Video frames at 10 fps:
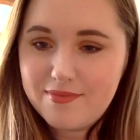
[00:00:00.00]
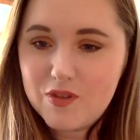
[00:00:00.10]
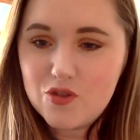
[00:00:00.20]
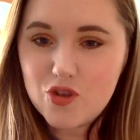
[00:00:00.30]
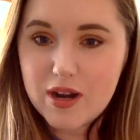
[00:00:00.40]

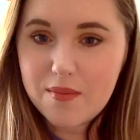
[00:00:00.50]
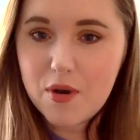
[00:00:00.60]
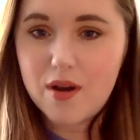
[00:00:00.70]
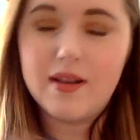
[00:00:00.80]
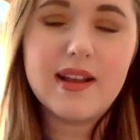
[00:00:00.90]
Dragon
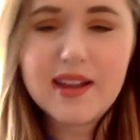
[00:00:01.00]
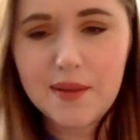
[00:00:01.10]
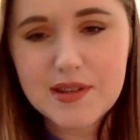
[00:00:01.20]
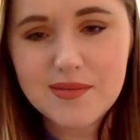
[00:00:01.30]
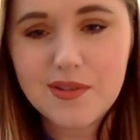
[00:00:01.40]
Ball. And he got
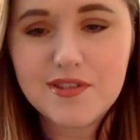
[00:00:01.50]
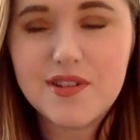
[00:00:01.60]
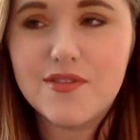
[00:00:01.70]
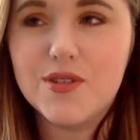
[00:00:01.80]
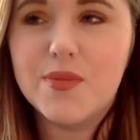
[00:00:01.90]
me some other
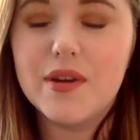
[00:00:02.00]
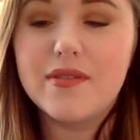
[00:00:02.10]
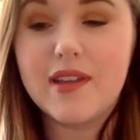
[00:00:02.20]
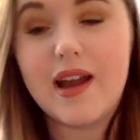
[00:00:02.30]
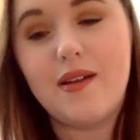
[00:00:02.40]
stuff too, but
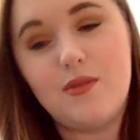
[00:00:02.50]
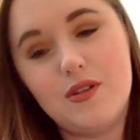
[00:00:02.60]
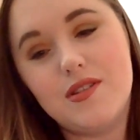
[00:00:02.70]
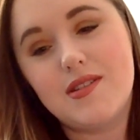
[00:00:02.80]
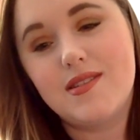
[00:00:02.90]
that
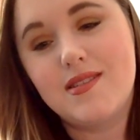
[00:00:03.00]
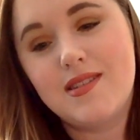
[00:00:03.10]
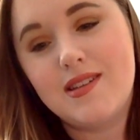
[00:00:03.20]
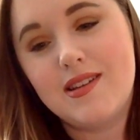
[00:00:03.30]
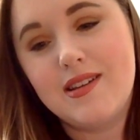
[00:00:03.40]
was
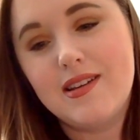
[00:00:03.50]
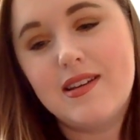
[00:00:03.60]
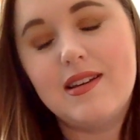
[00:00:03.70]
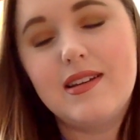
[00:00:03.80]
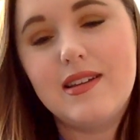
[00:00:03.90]

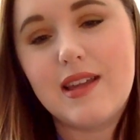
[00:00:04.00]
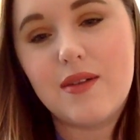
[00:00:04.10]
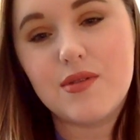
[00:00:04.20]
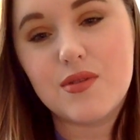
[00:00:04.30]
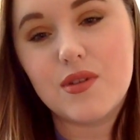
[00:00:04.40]

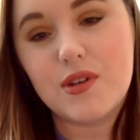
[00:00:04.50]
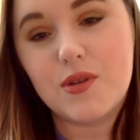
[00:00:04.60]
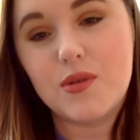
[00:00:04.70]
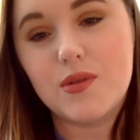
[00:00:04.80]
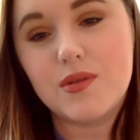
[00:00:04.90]
really
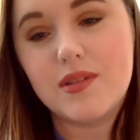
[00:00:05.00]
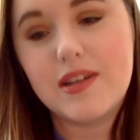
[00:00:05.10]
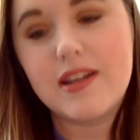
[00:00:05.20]
cool. He